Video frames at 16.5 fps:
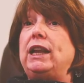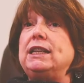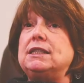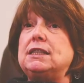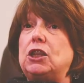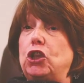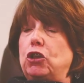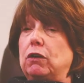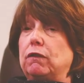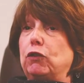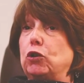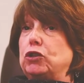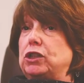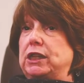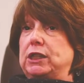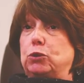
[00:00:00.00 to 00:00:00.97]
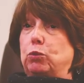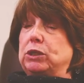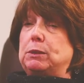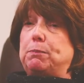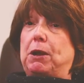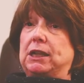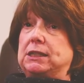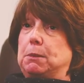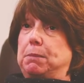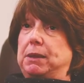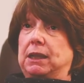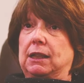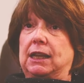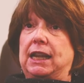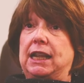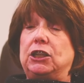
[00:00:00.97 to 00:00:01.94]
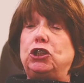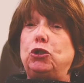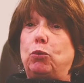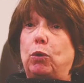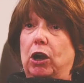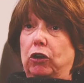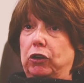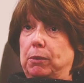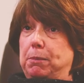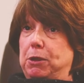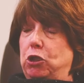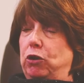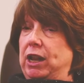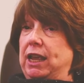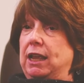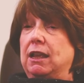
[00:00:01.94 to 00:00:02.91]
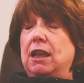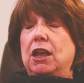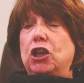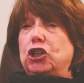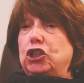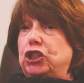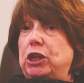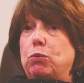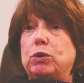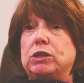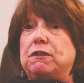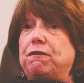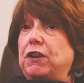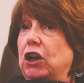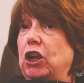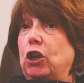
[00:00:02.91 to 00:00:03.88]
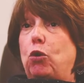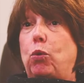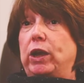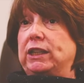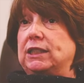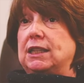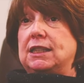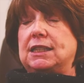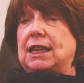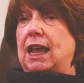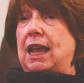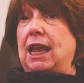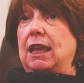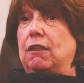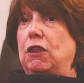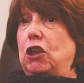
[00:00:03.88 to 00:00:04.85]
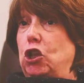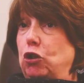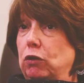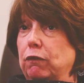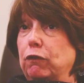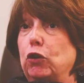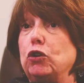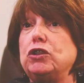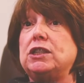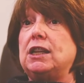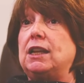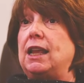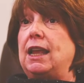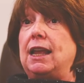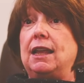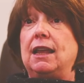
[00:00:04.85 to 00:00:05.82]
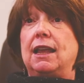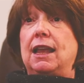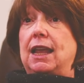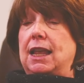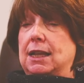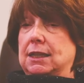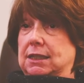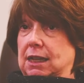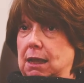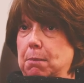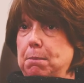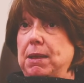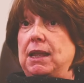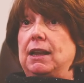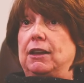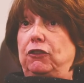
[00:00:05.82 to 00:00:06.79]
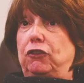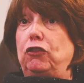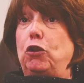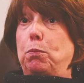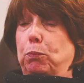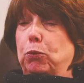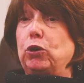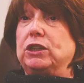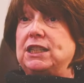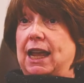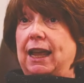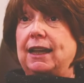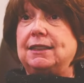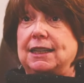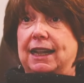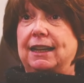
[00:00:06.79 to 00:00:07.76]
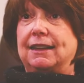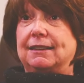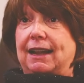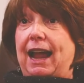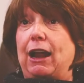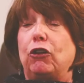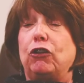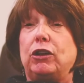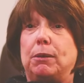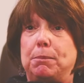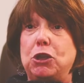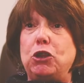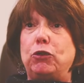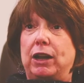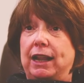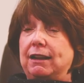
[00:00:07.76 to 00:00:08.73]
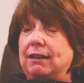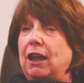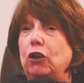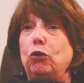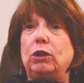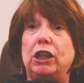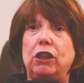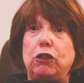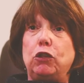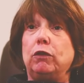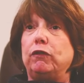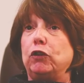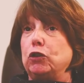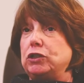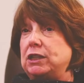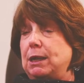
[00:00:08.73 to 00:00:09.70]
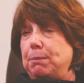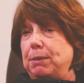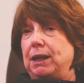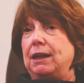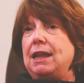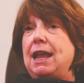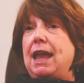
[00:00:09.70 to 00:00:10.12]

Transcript: is the university's responsibility to our community, she was very quick to say the university is committed to protecting our community, not only the university, but